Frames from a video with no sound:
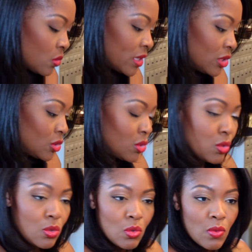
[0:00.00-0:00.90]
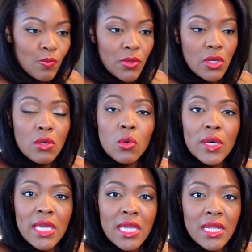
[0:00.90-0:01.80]
going to go
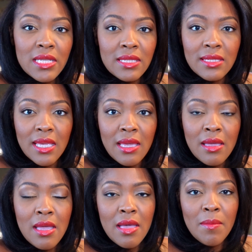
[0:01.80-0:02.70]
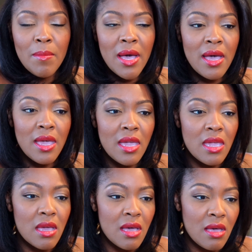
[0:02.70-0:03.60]
ahead and set
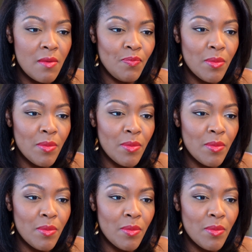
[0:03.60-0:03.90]
my um,